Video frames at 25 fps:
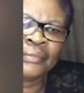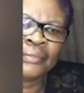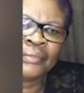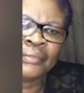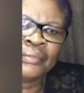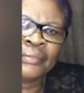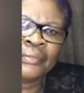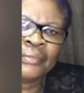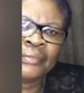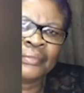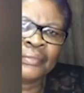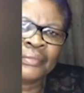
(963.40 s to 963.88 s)

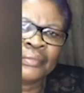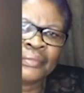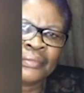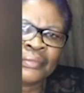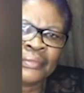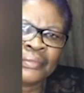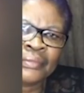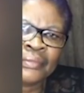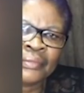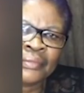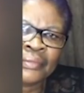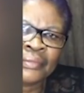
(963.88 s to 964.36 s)

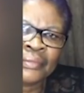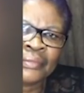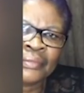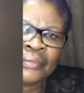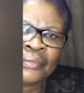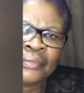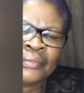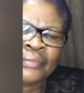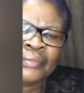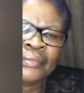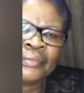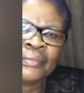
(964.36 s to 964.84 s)

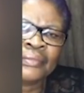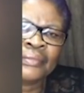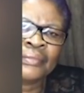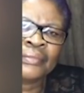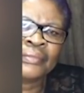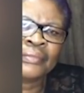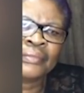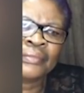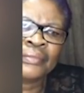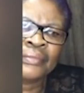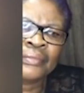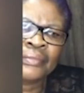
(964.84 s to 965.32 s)

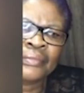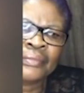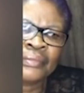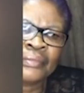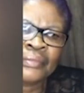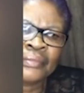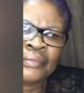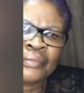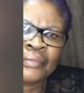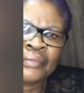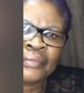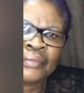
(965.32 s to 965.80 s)

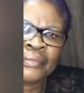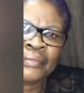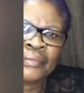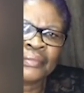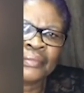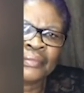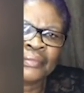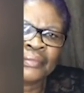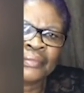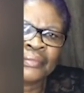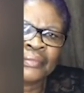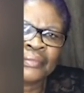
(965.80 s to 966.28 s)

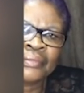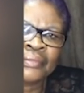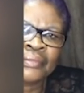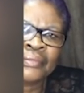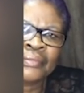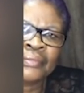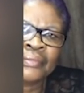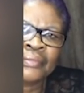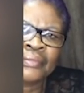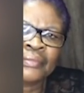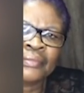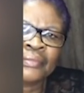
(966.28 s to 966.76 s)

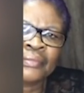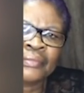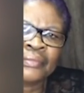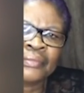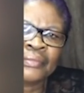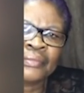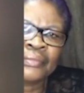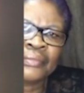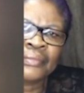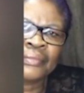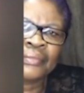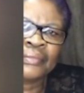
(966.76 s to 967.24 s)

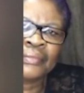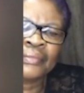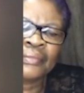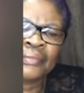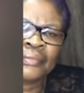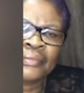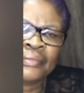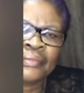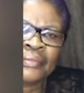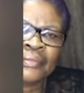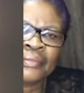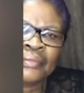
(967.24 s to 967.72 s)

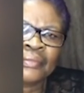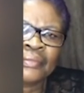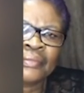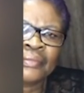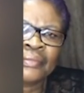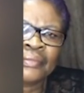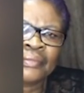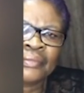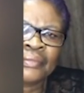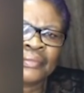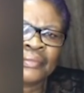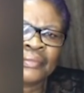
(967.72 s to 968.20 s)

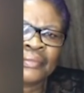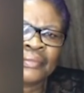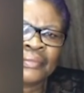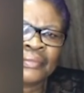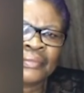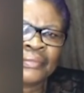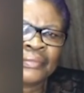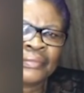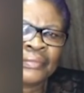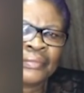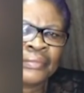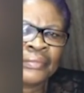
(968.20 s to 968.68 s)

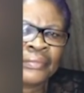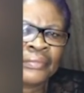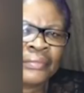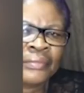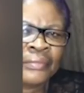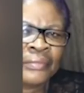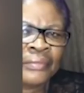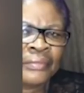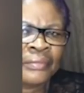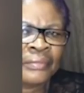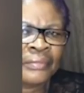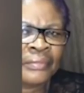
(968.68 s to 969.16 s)

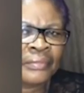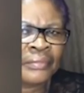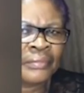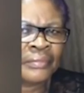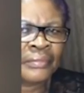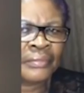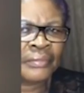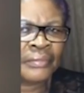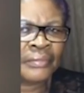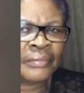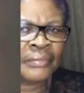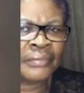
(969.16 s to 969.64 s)

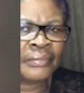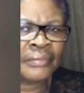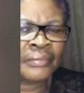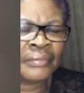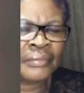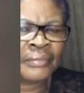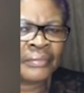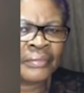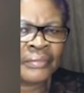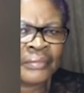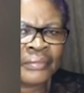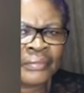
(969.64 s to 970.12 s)

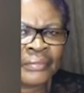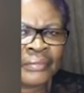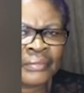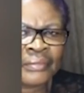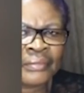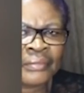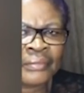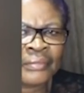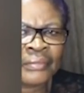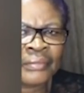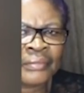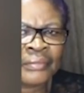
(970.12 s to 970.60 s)

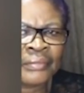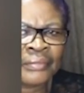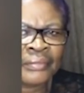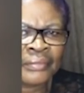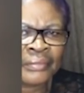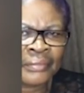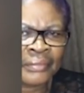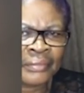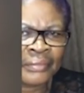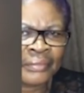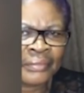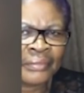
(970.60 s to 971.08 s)

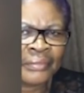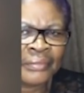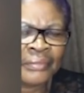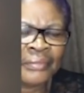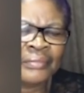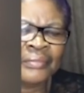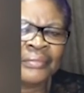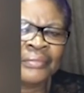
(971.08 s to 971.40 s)
No words are spoken by the person on screen.